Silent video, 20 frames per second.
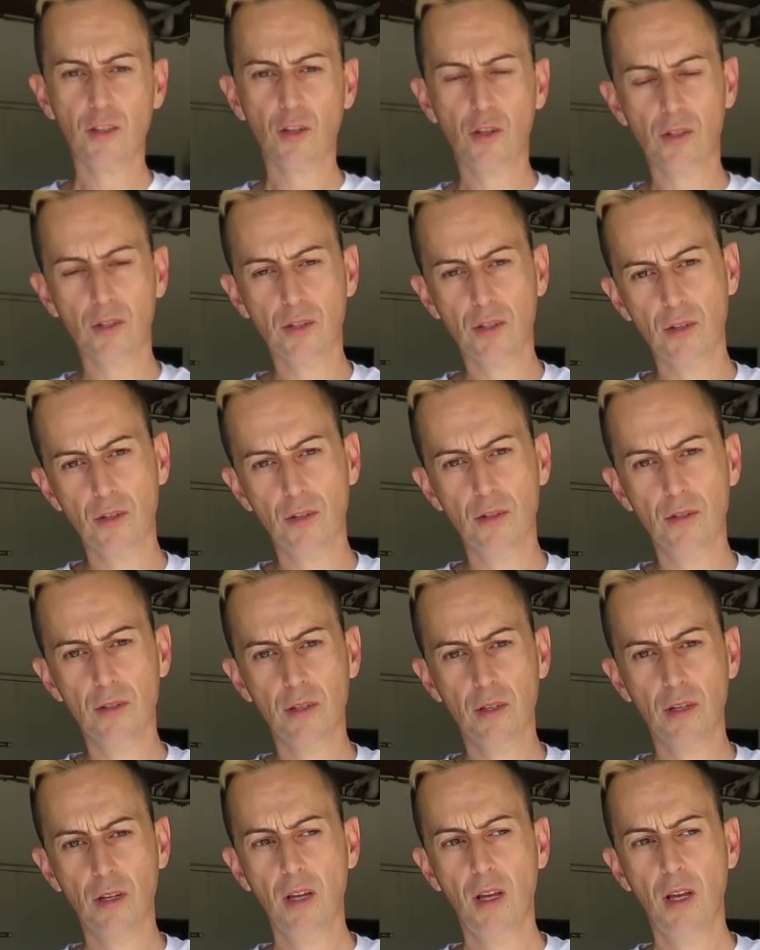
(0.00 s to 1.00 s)
are concerned,
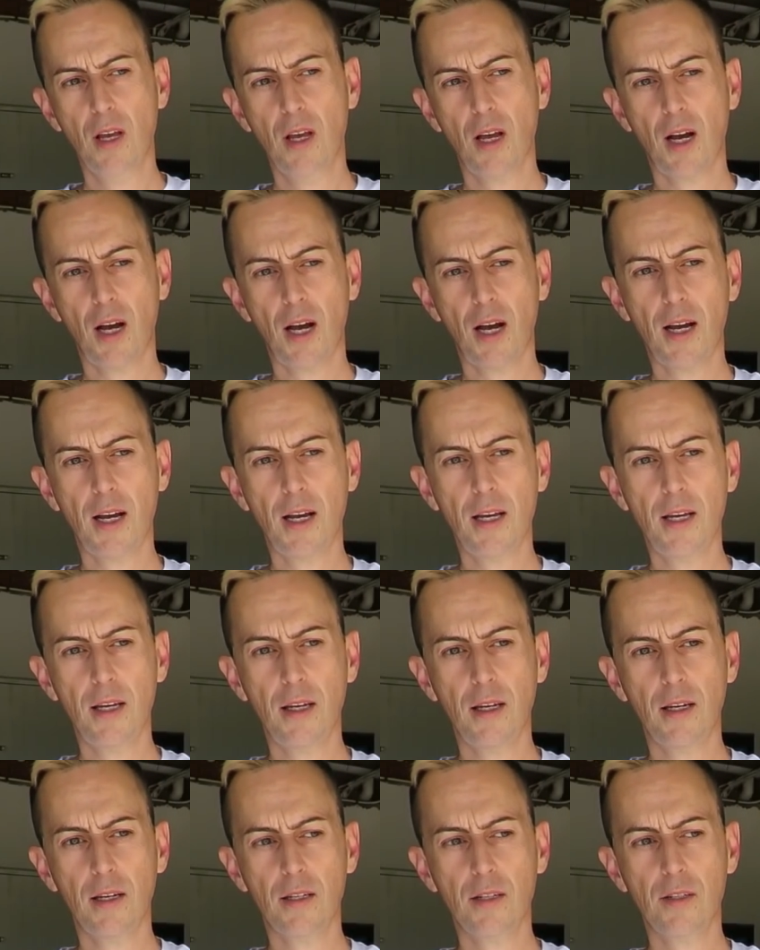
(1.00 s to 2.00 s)

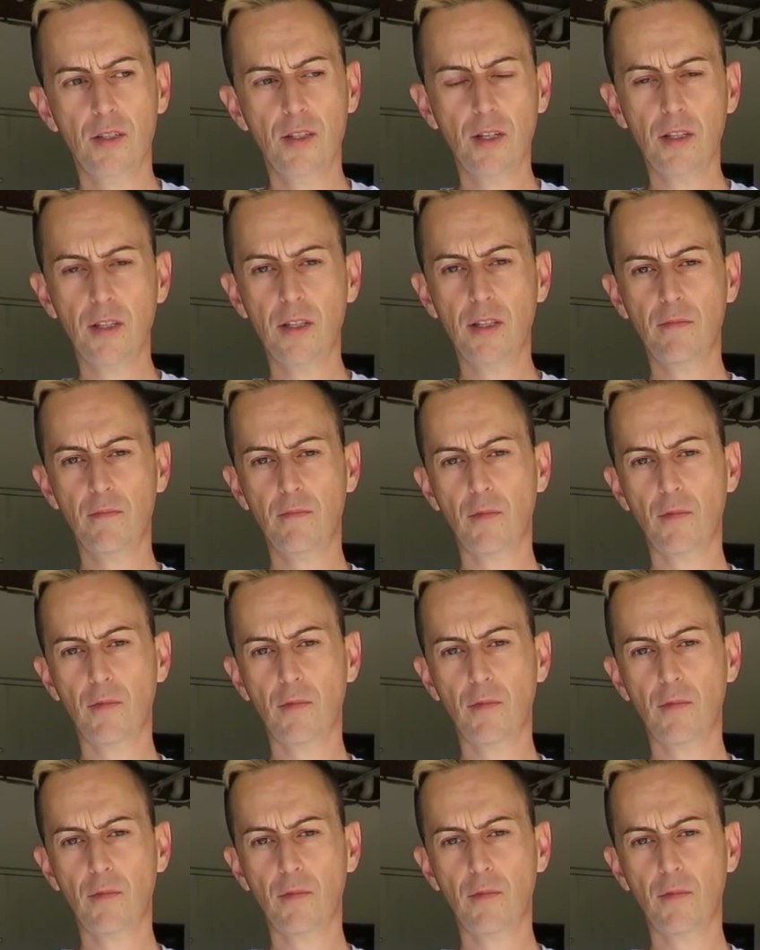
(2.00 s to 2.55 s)
I did,